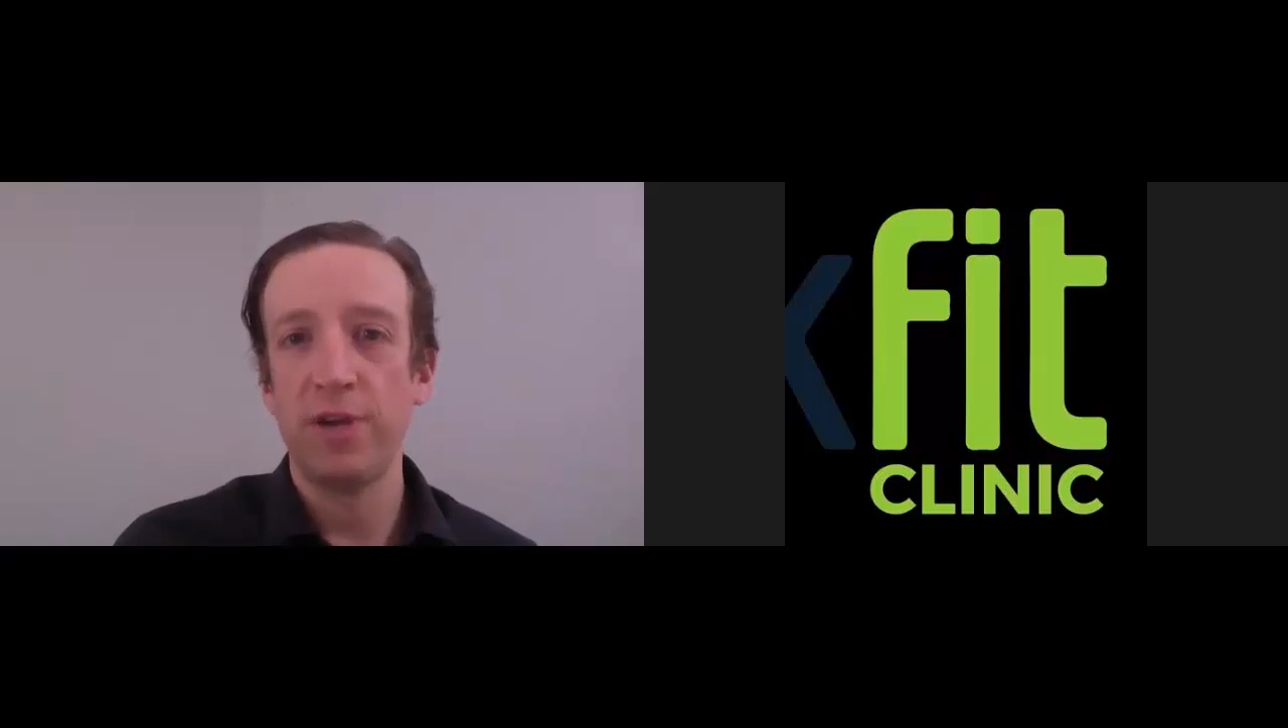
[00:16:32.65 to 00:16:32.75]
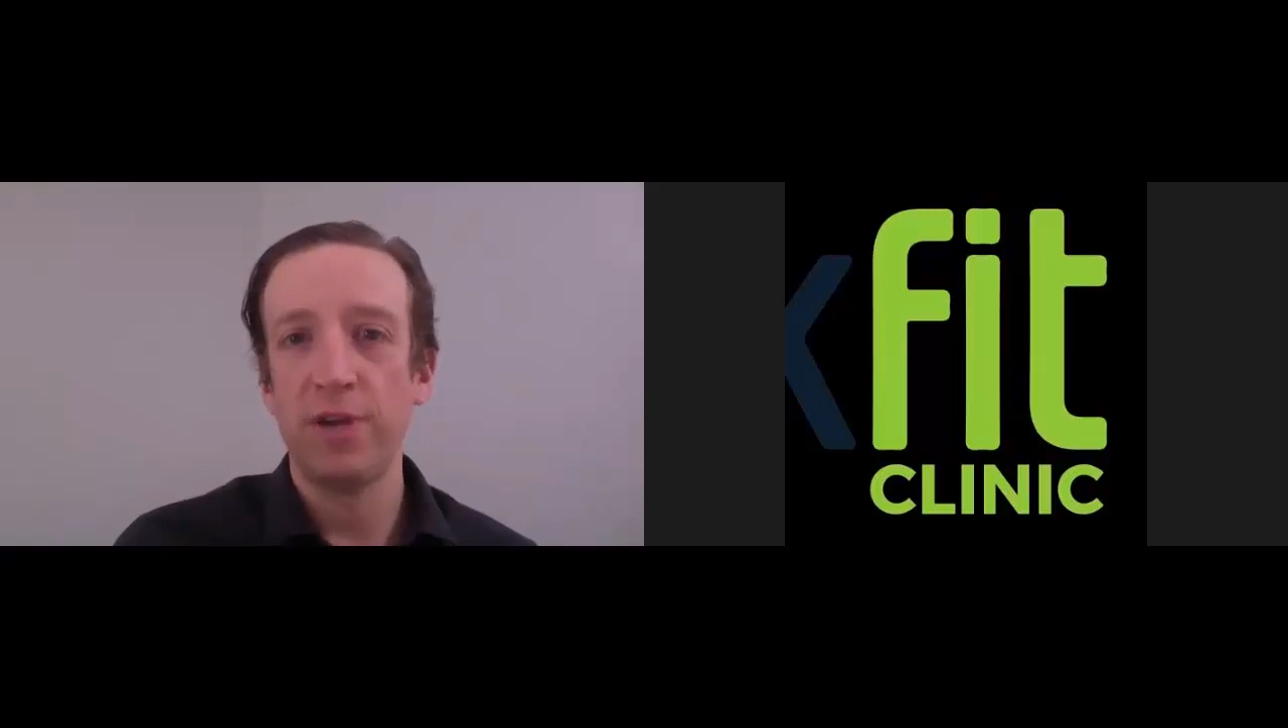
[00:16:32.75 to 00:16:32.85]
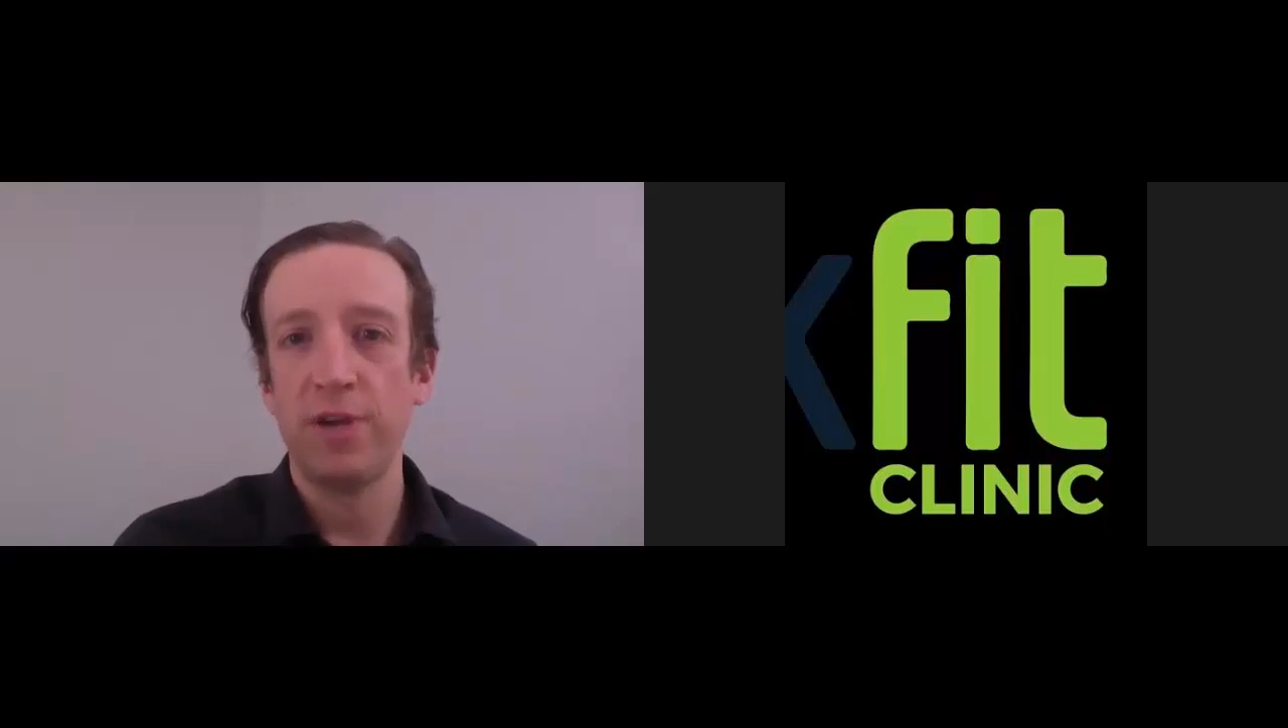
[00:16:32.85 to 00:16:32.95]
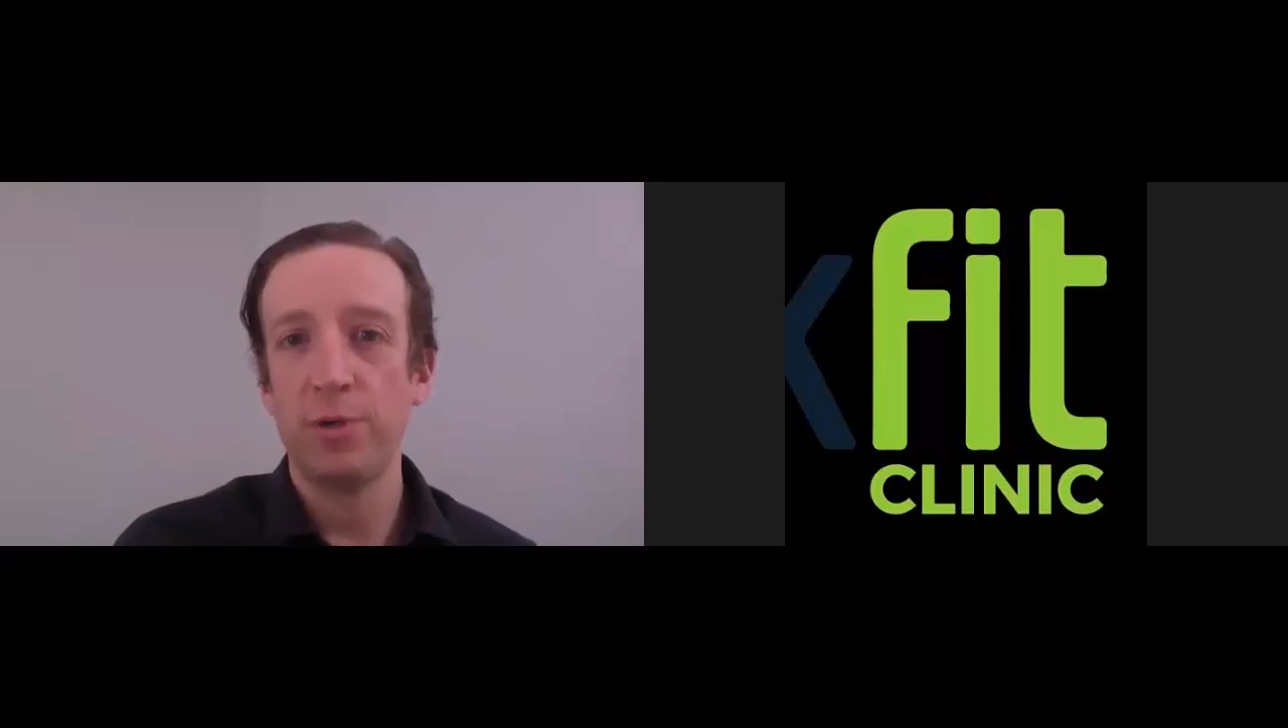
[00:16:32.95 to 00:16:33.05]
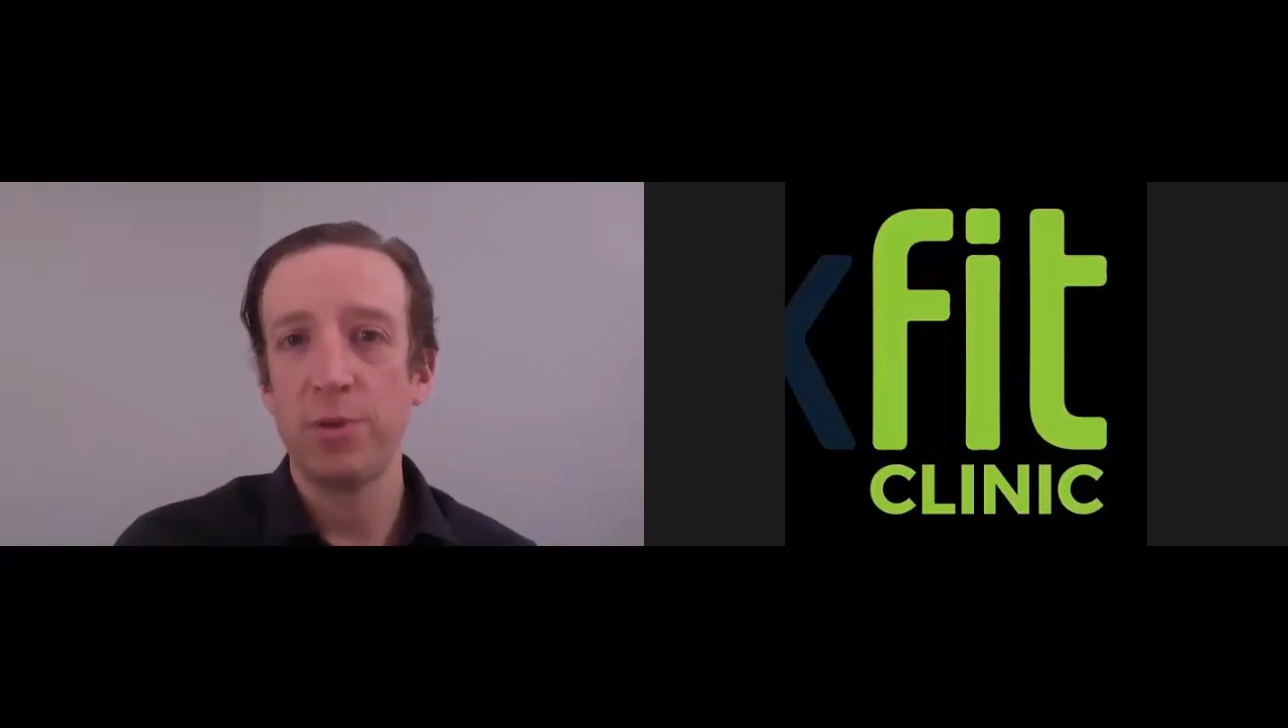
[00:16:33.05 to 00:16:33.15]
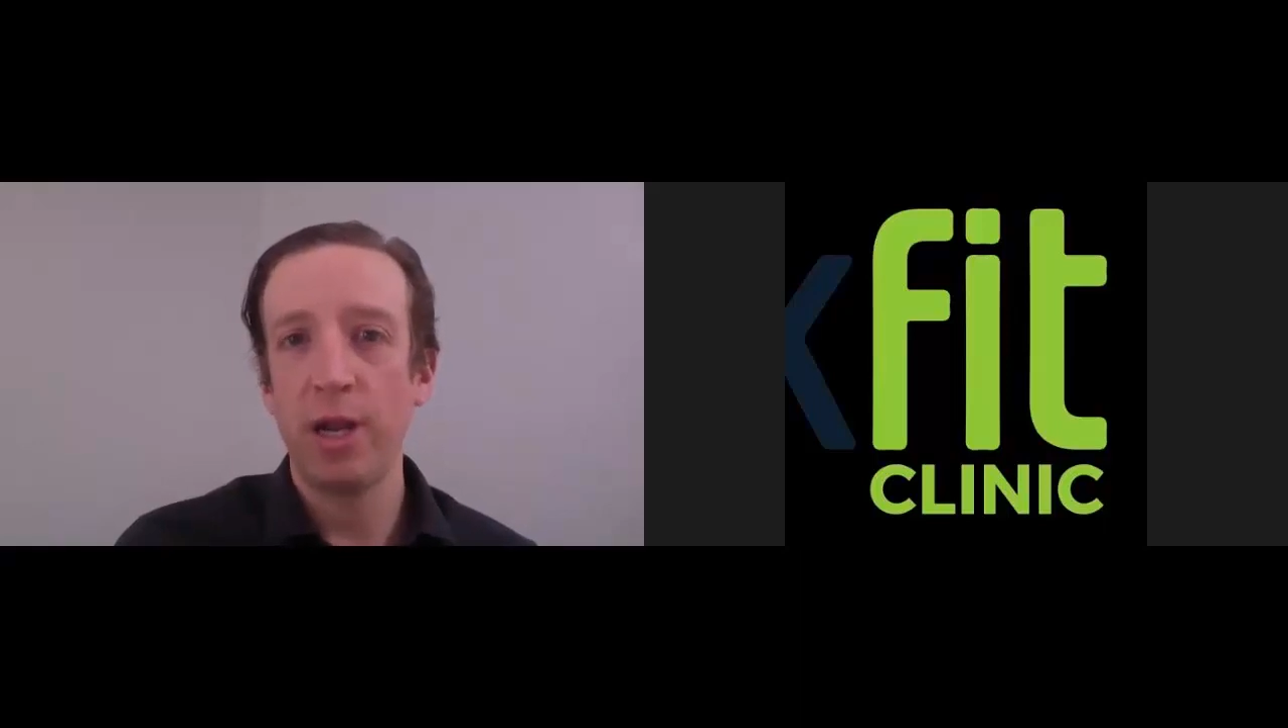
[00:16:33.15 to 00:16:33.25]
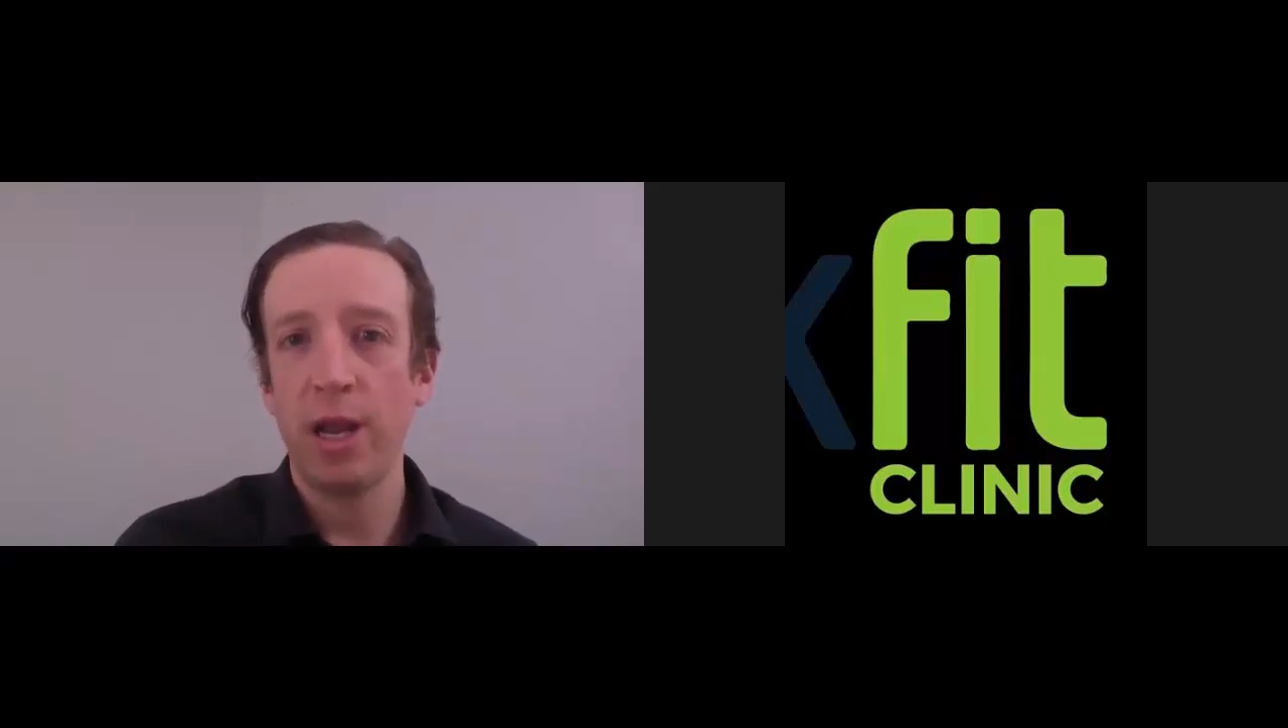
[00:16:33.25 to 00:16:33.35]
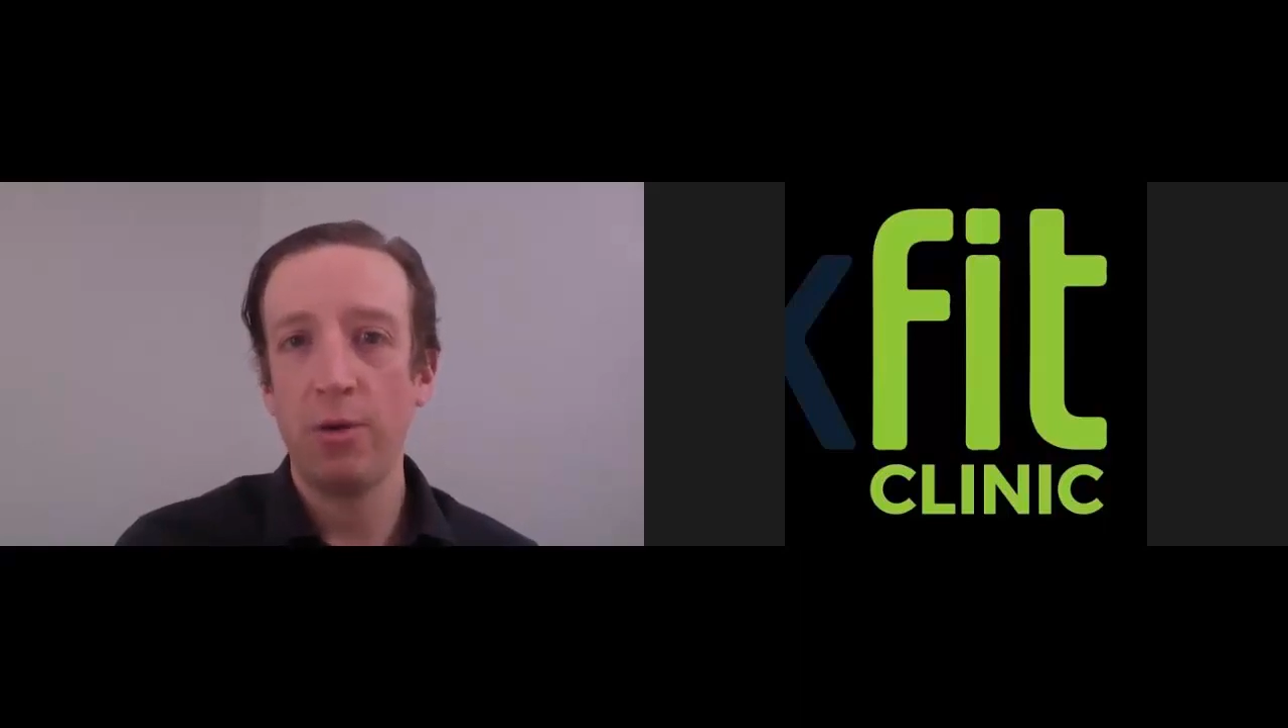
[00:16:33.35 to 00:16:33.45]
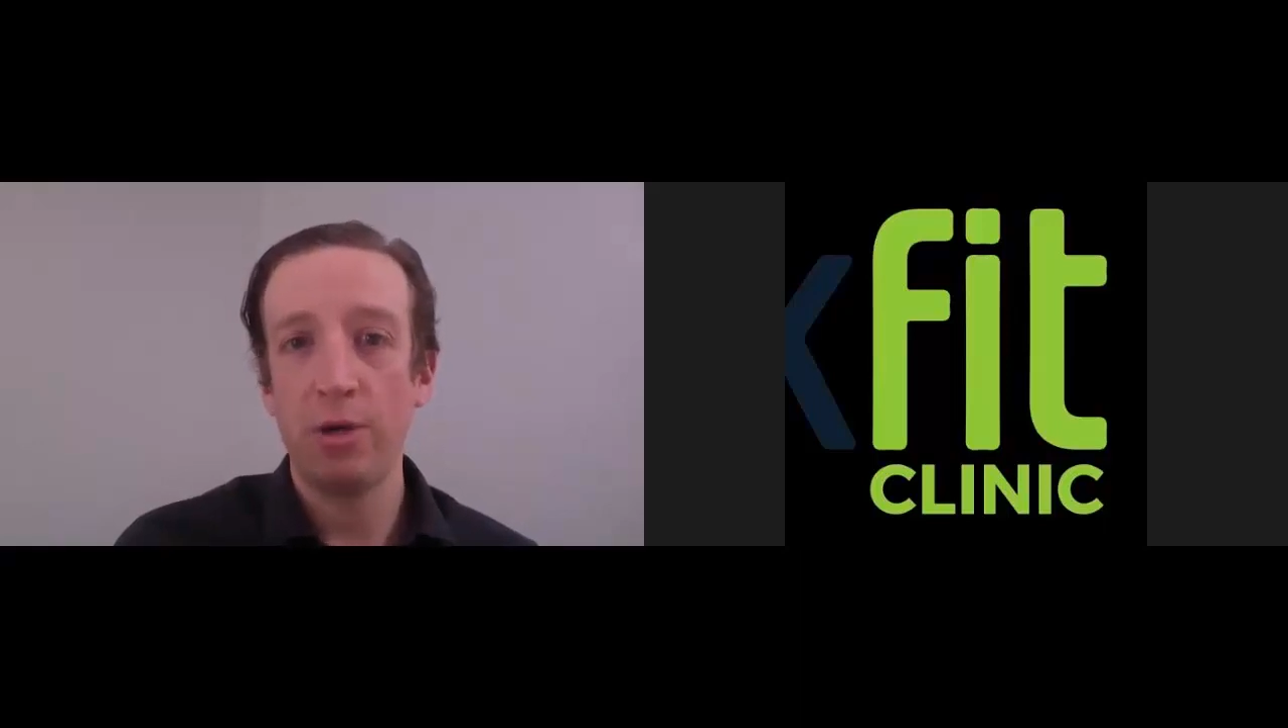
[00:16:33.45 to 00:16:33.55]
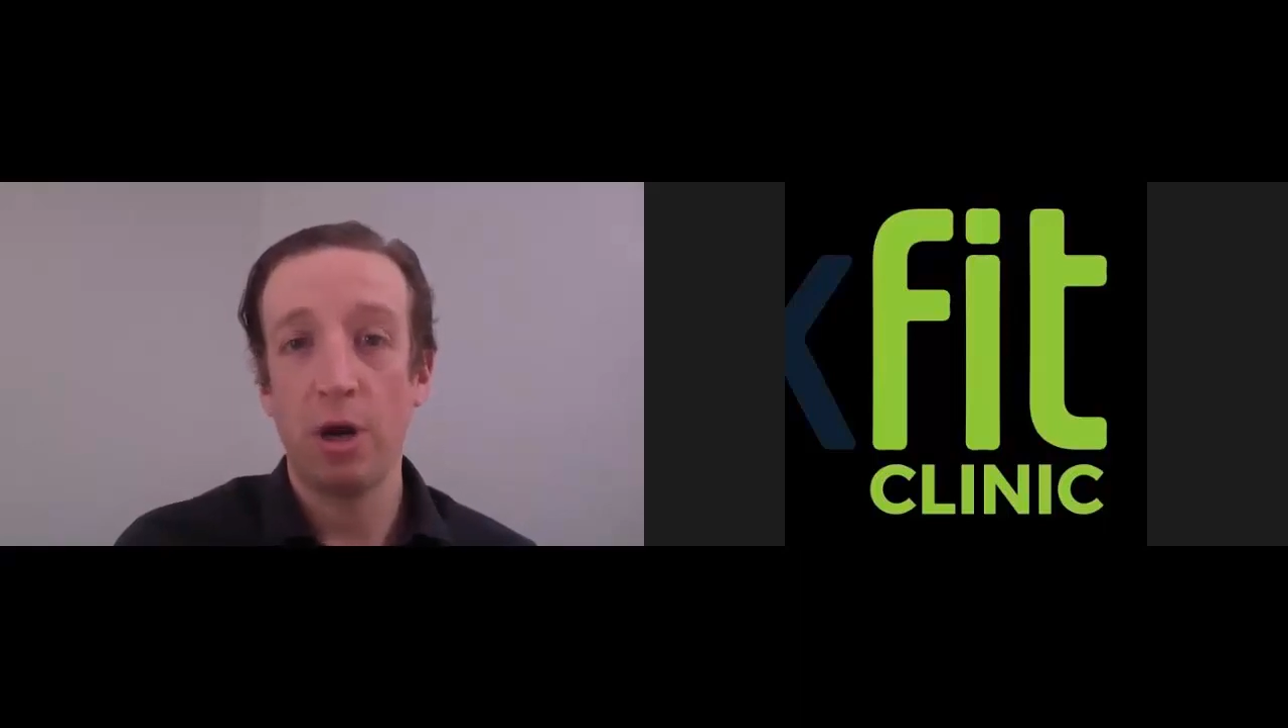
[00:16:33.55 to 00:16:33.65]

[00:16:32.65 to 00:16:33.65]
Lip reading: vegetables right now.